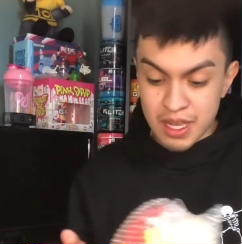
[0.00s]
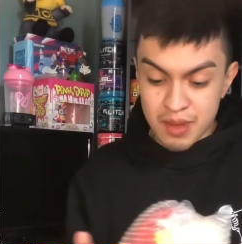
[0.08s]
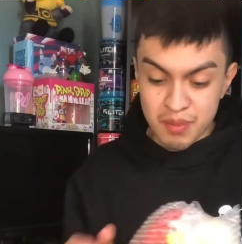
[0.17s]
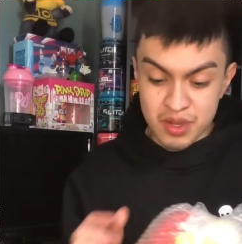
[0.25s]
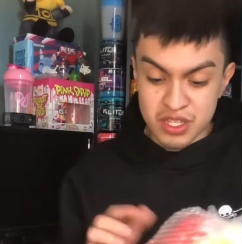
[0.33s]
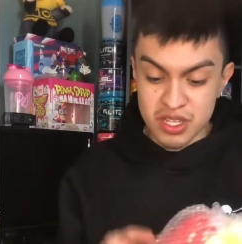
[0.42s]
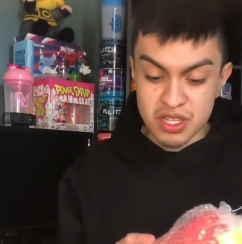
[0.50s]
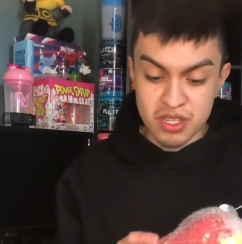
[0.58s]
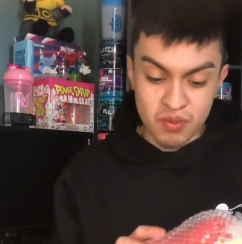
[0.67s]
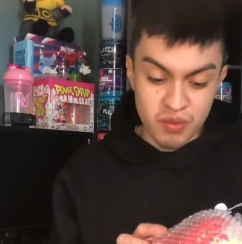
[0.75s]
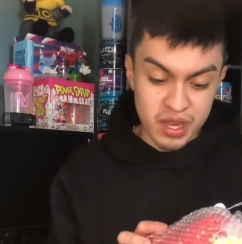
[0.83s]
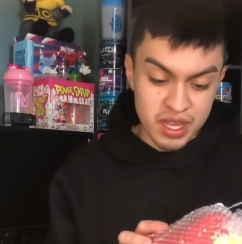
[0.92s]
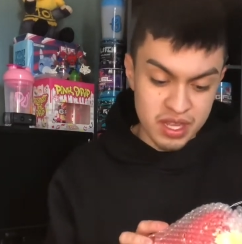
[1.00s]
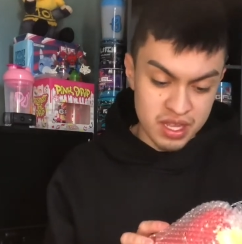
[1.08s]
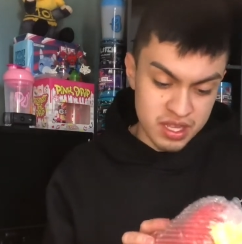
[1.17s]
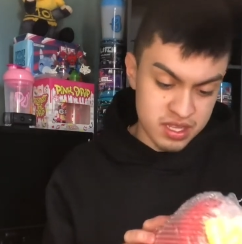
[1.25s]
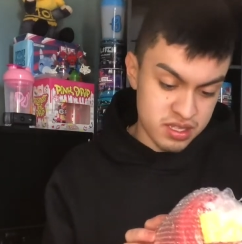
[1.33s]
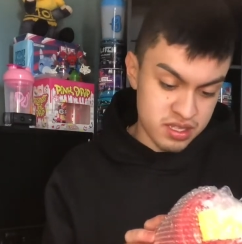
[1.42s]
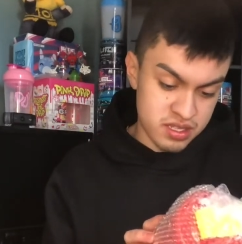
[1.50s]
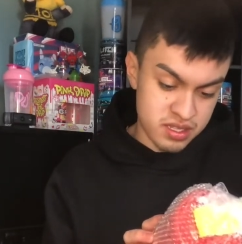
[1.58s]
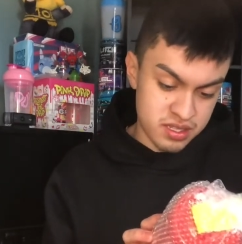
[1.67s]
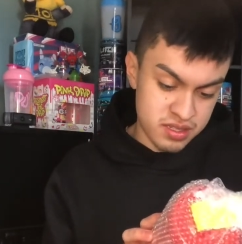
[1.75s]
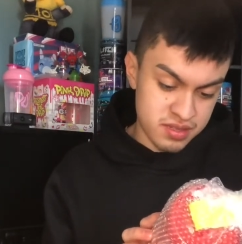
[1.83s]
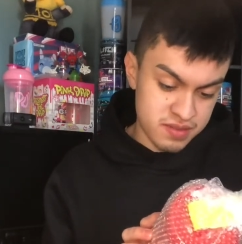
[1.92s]
but just the way
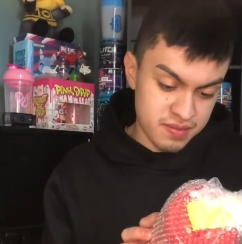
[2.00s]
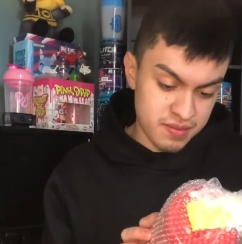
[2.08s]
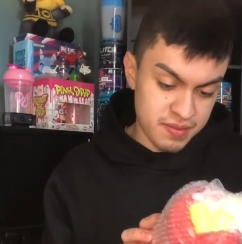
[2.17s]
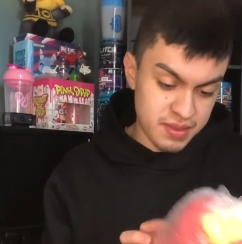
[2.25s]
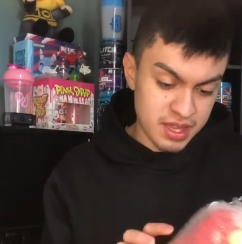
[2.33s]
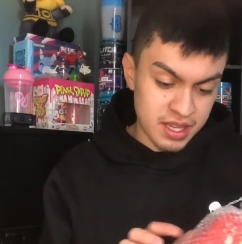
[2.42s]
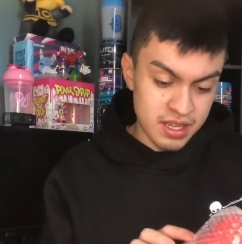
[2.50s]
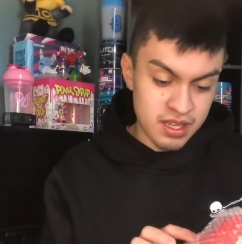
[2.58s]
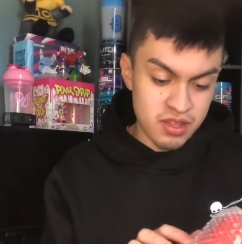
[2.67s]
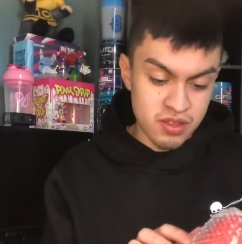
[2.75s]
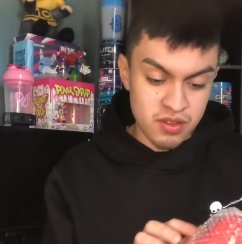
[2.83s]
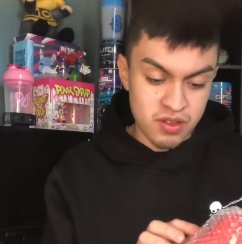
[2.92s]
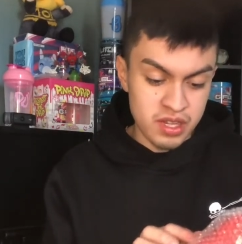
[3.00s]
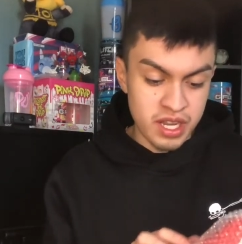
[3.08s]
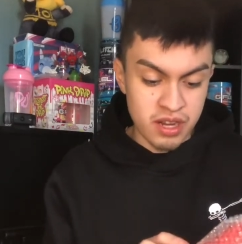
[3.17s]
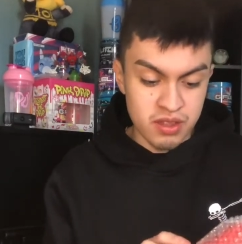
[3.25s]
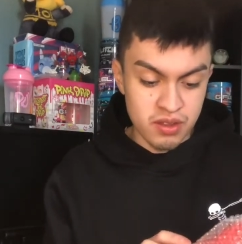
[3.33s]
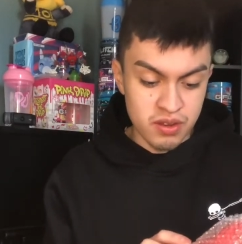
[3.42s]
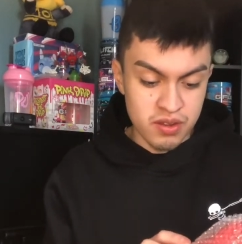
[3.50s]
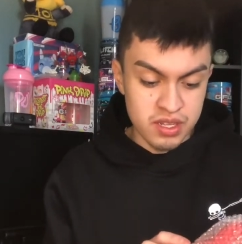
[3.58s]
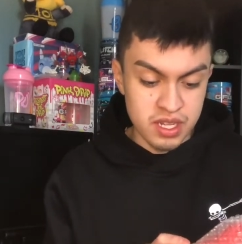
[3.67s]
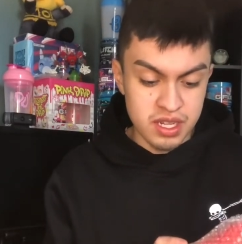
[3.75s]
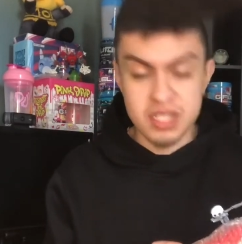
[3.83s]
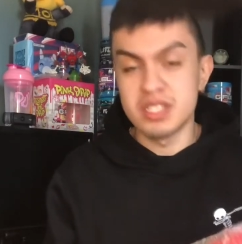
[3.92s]
his the character looks
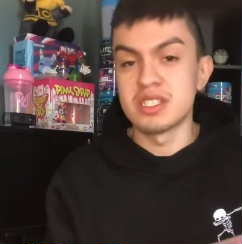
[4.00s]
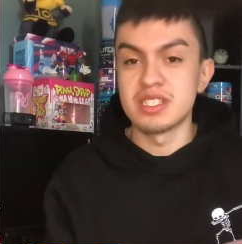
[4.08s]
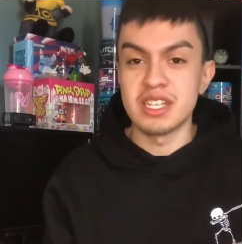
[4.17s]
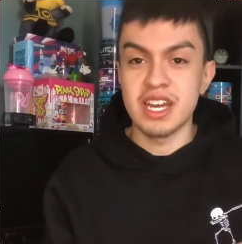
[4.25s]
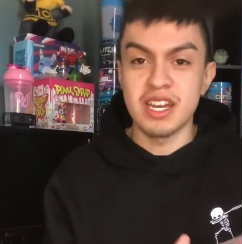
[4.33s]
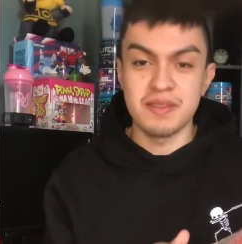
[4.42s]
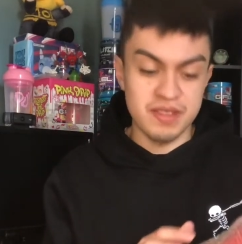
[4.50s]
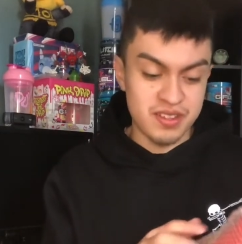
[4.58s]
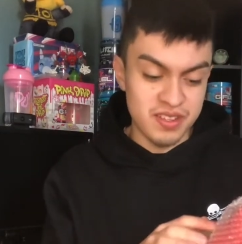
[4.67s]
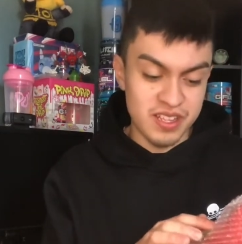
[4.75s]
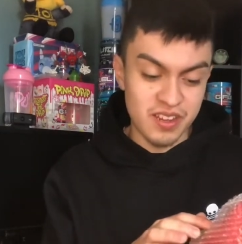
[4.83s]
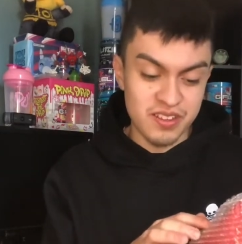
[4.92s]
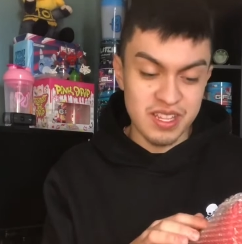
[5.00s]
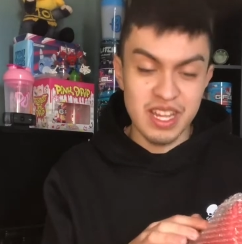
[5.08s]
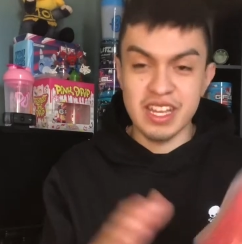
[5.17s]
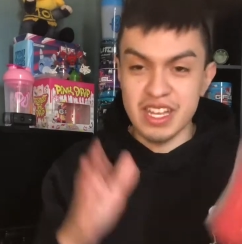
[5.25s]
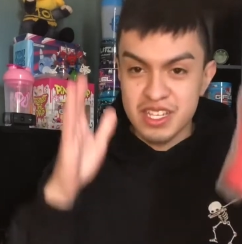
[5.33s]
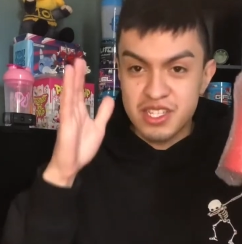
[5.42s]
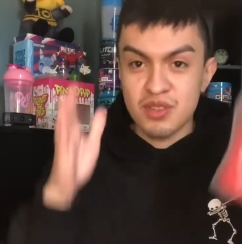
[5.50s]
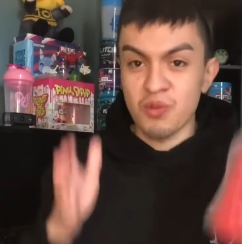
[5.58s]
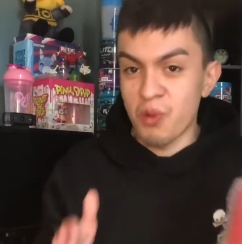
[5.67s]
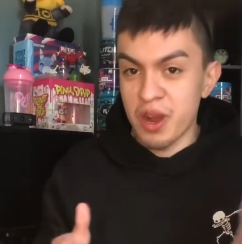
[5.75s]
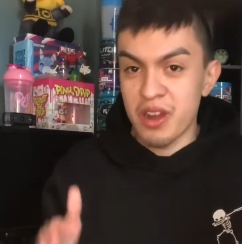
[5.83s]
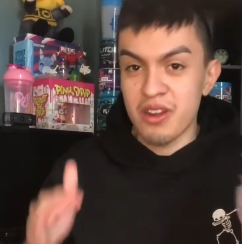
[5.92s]
on this design because it looks like a
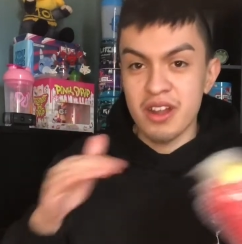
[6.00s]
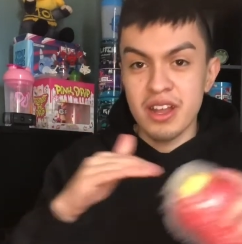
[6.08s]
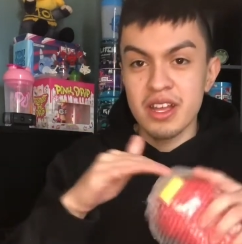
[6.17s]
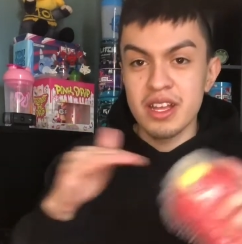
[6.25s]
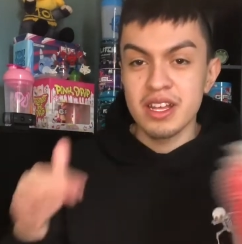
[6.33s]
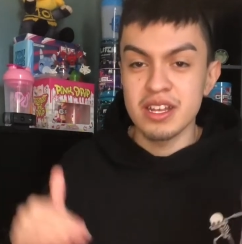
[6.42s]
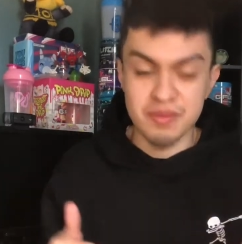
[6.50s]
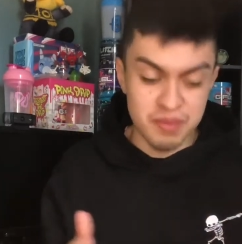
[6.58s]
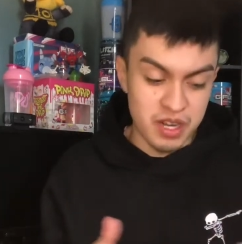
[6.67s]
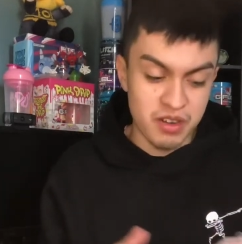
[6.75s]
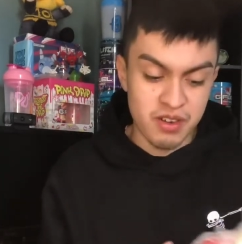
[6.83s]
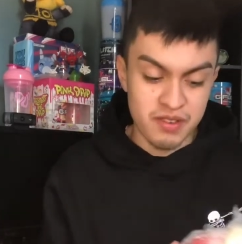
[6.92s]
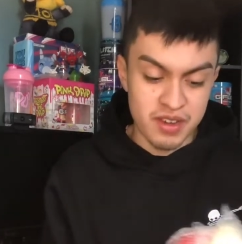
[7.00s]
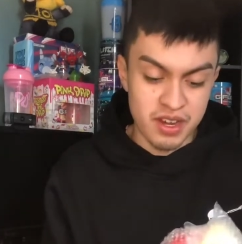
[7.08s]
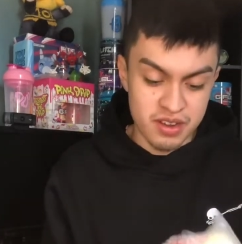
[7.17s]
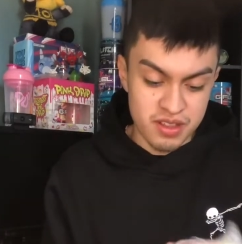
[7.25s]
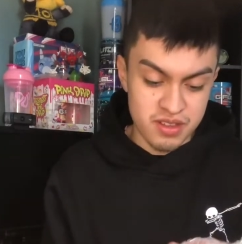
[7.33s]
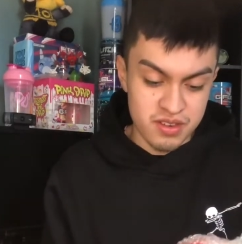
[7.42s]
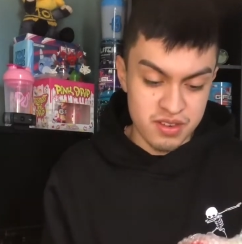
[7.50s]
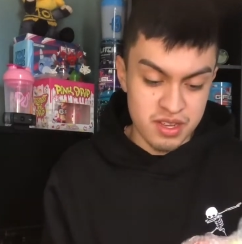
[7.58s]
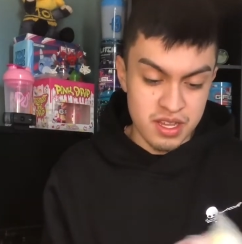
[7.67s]
square, a Minecraft character.